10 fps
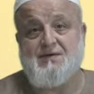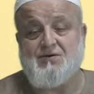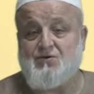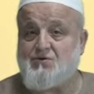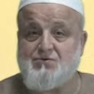
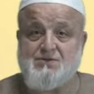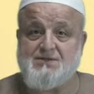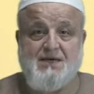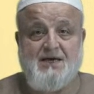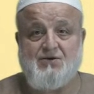not to
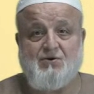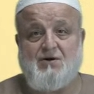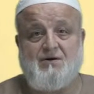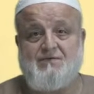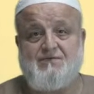scare you
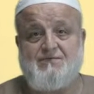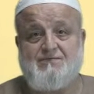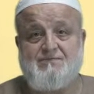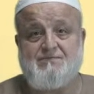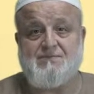off.
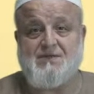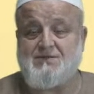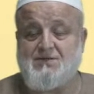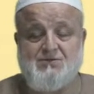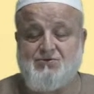
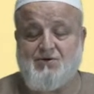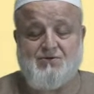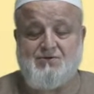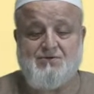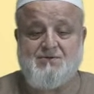This is
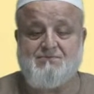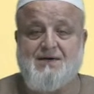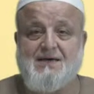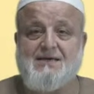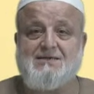not
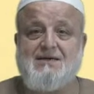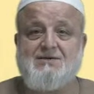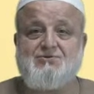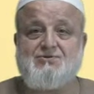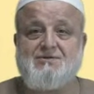my
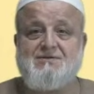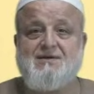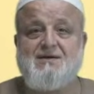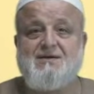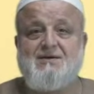intention
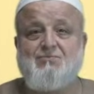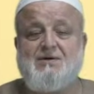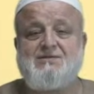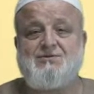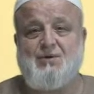
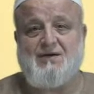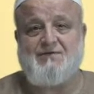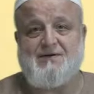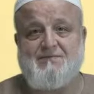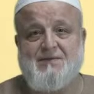
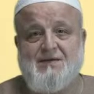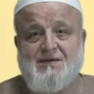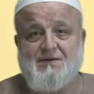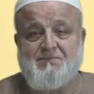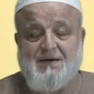whatsoever.
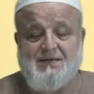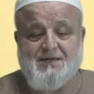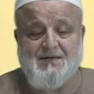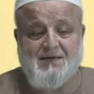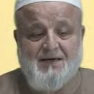But
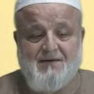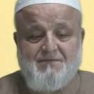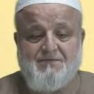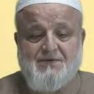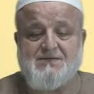
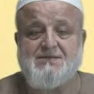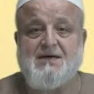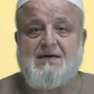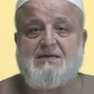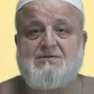every
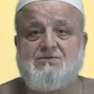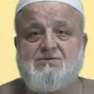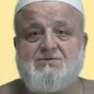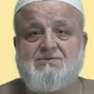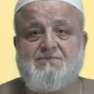
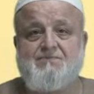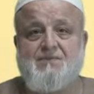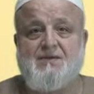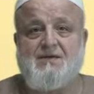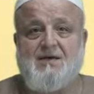science,
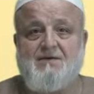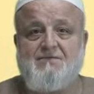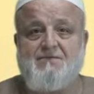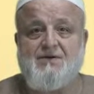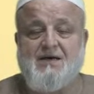
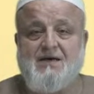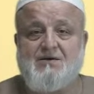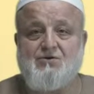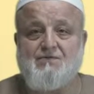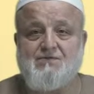every
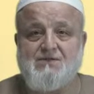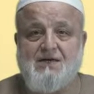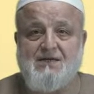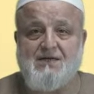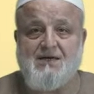area of
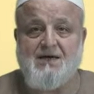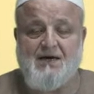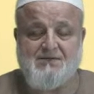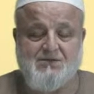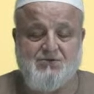study
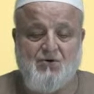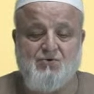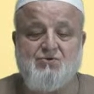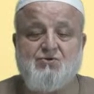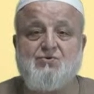has its
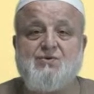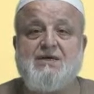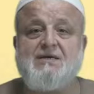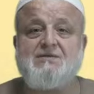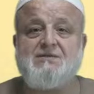own
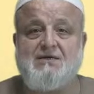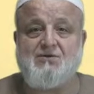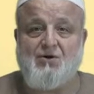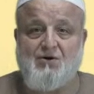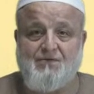unique set
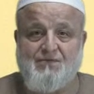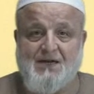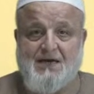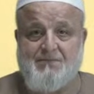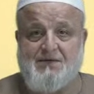of
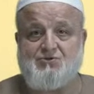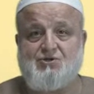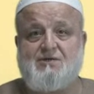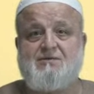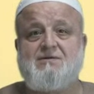claimantship,